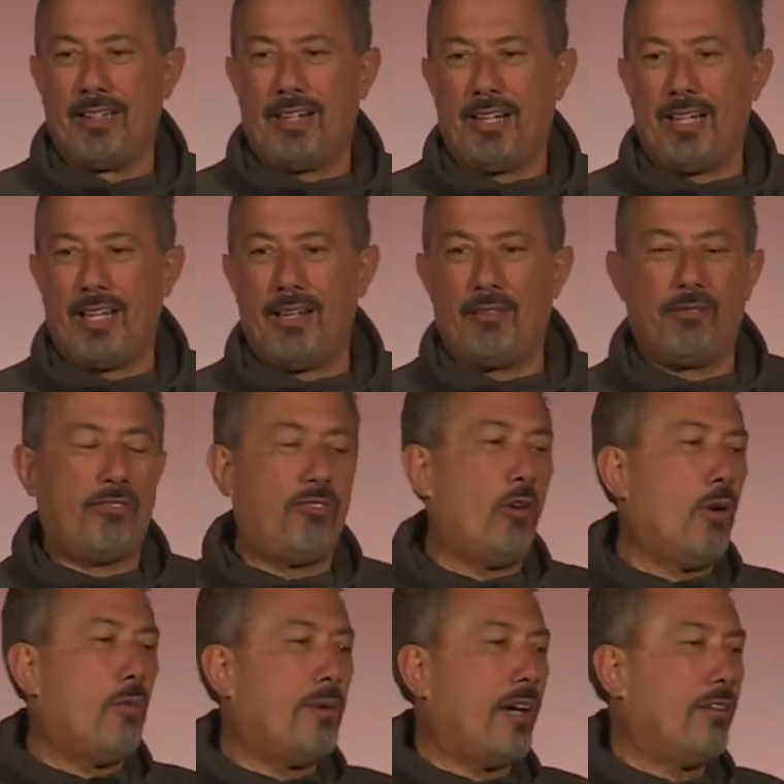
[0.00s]
I had
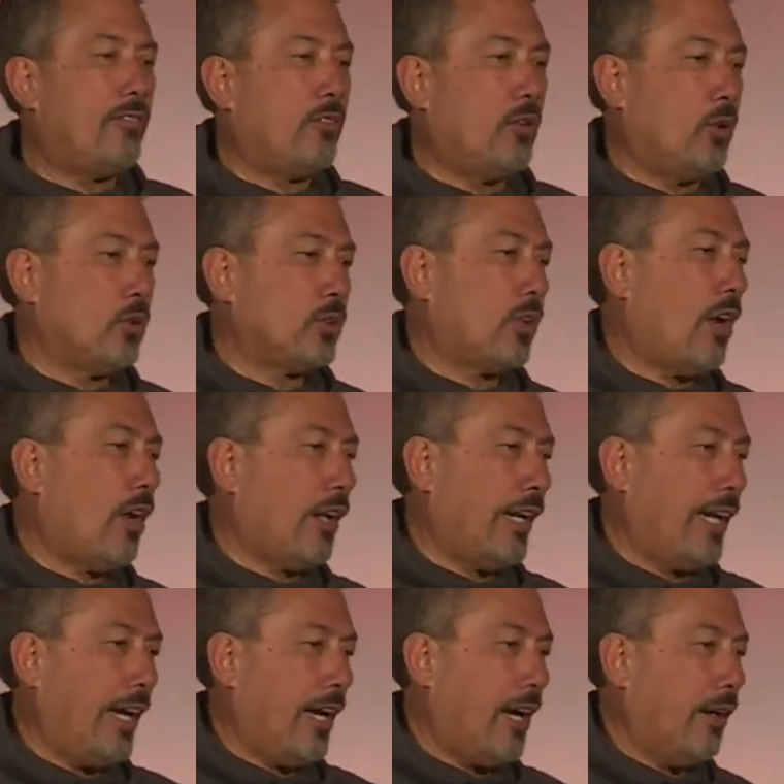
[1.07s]
4x4s,
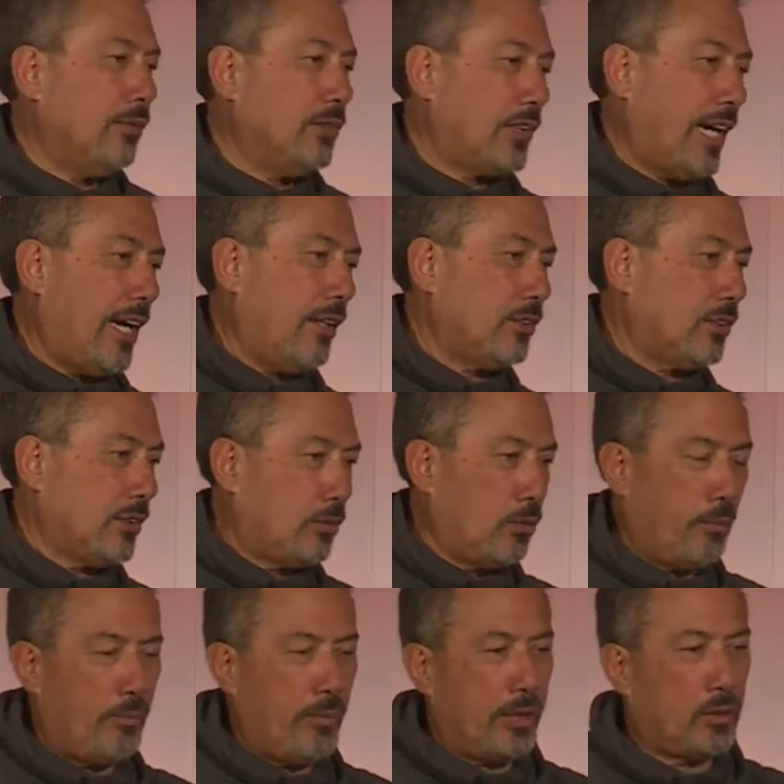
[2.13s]
holiday homes, houses
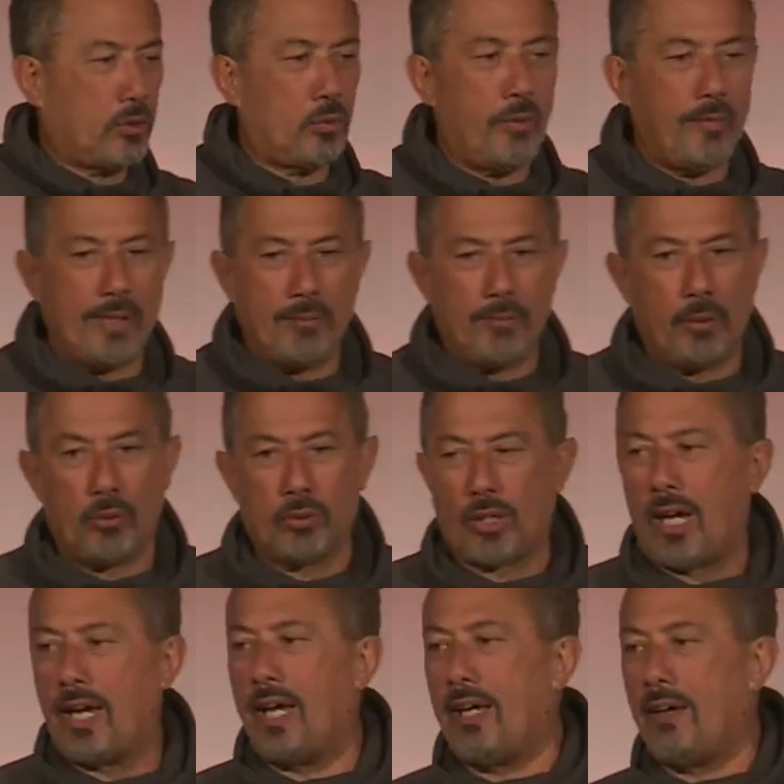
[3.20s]
with big swimming pools.
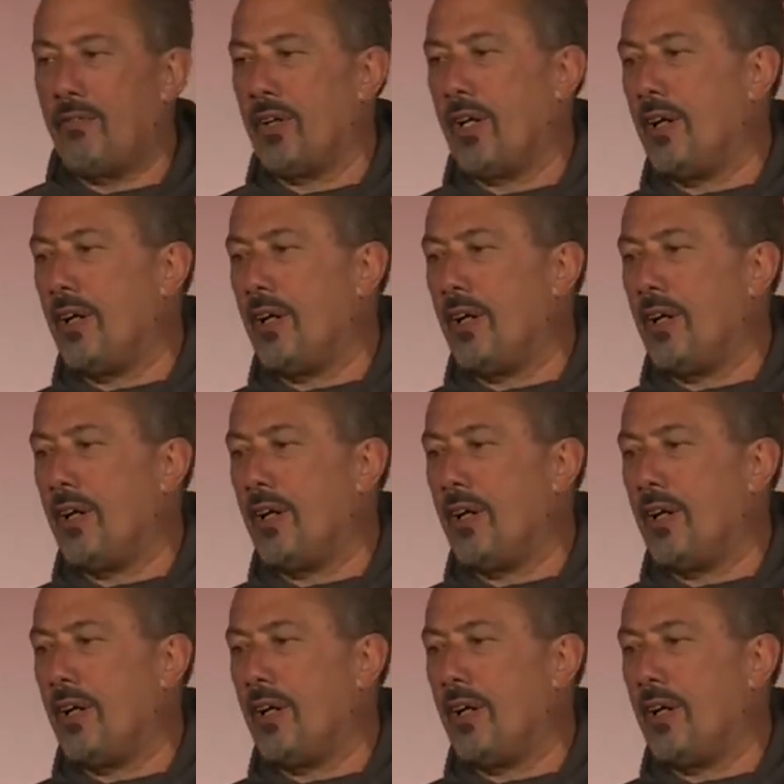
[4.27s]
I had everything.